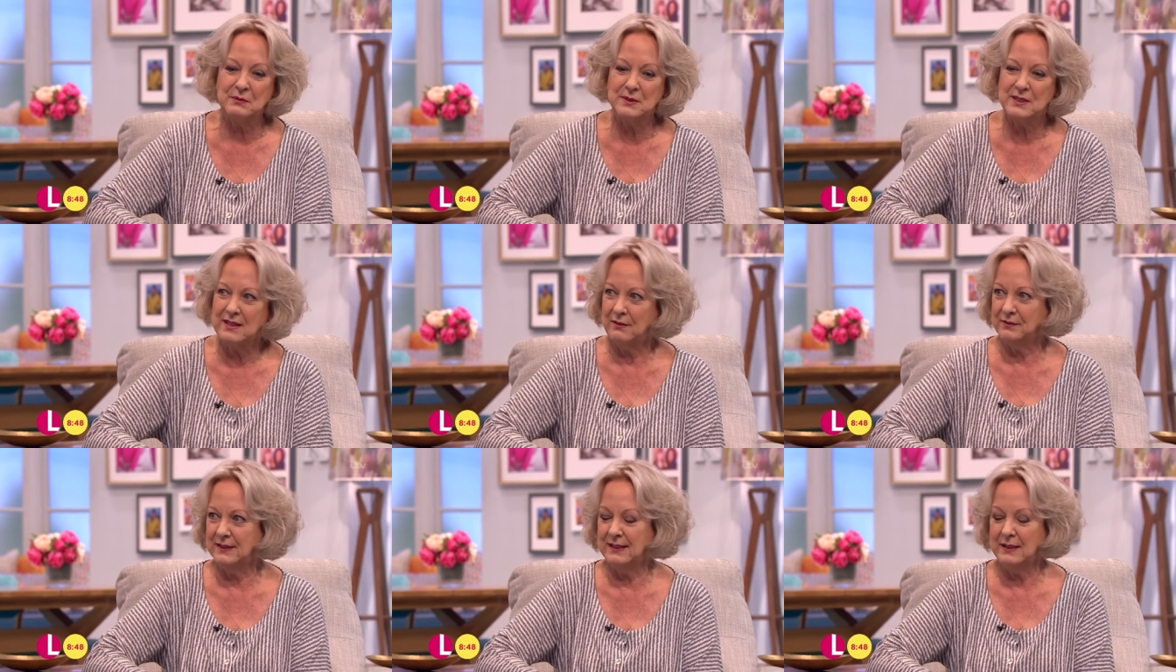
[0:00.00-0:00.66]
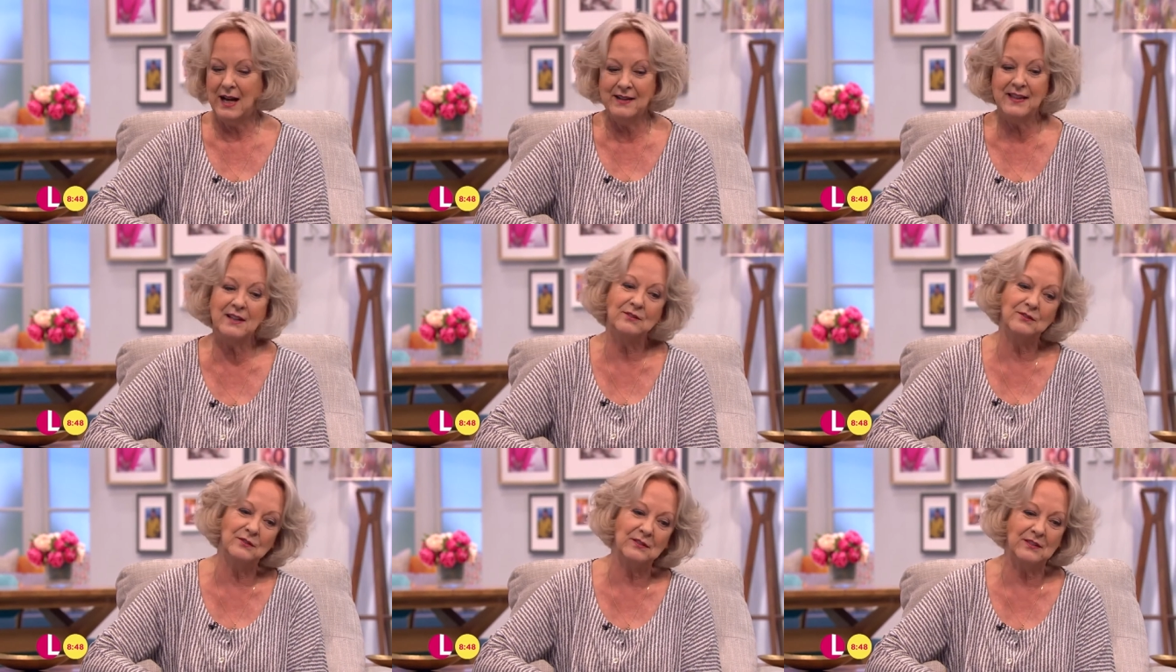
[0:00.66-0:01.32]
He was lovely. I
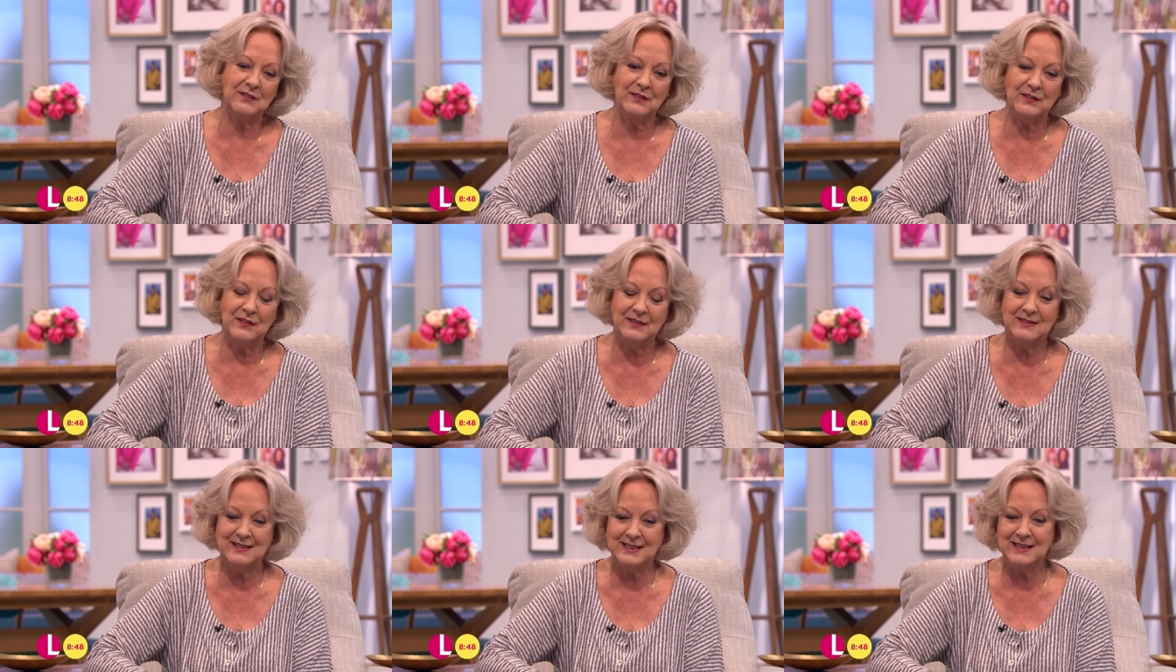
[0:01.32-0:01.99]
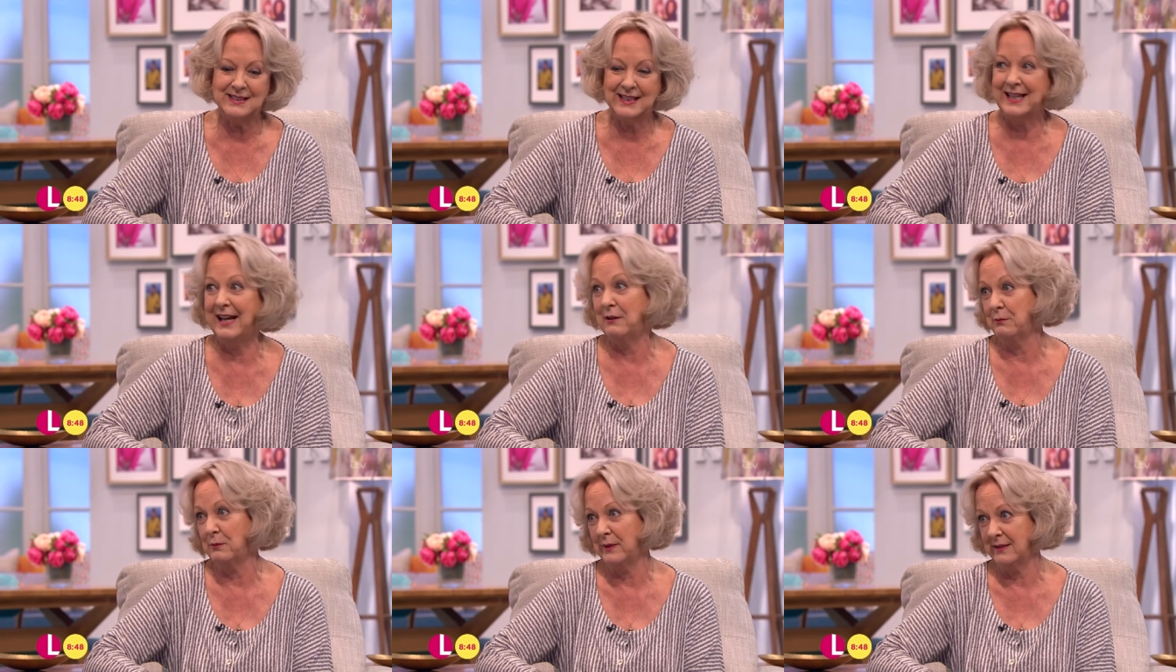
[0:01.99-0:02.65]
then did it
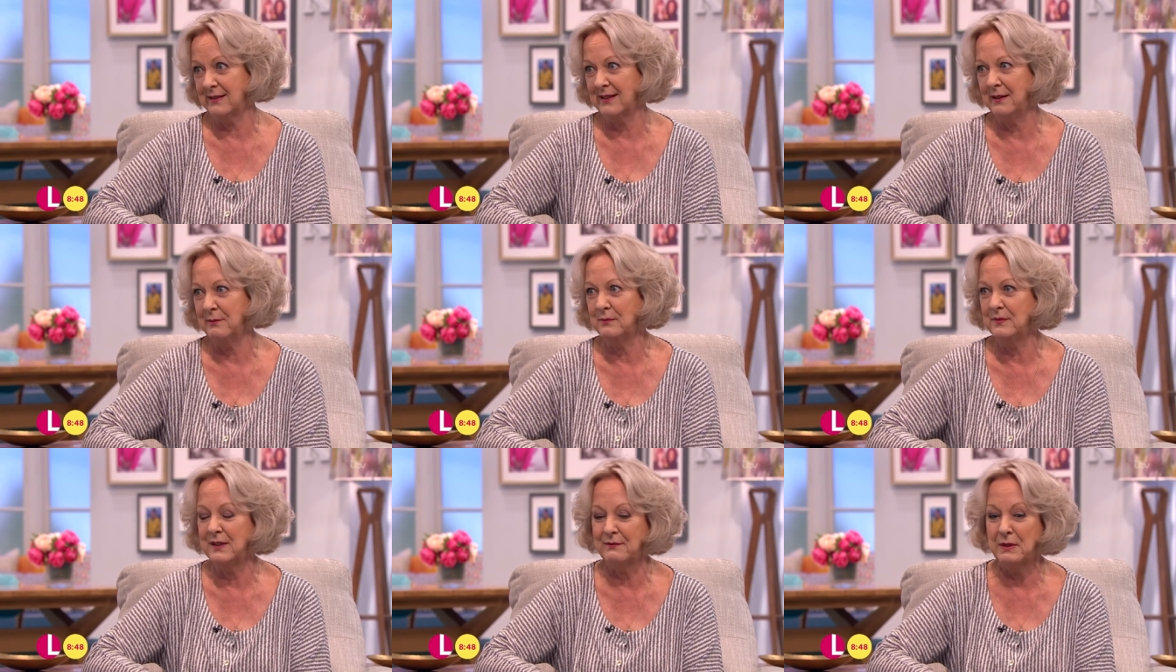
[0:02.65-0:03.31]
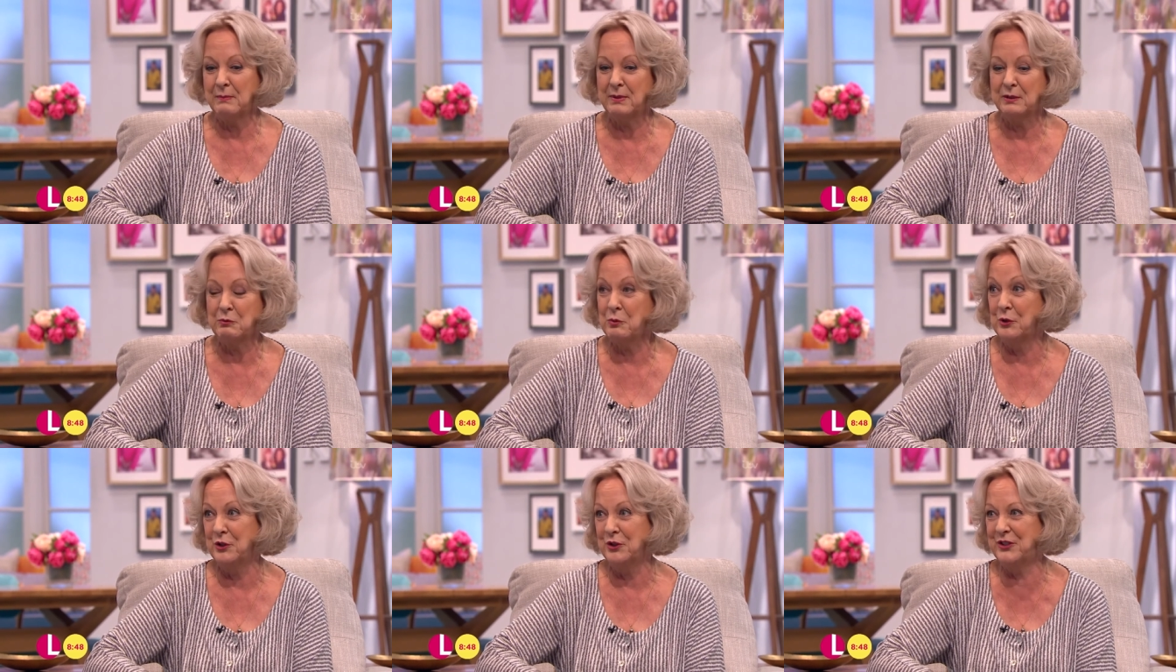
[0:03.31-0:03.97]
again with um, lovely Bill
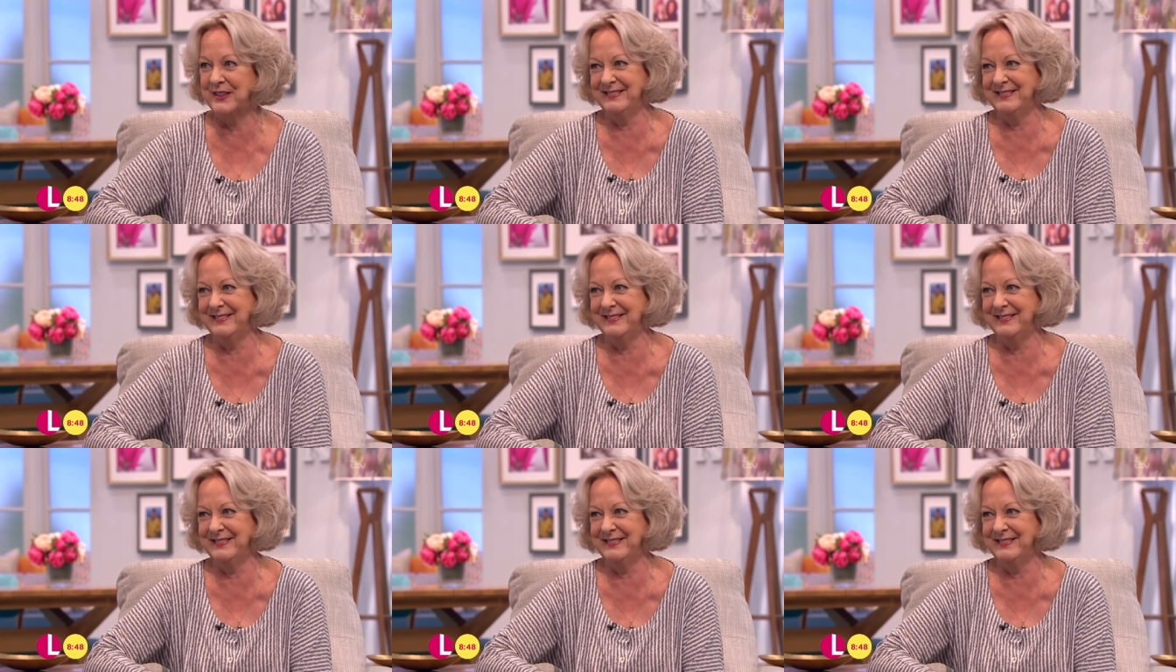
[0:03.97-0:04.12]
Ward.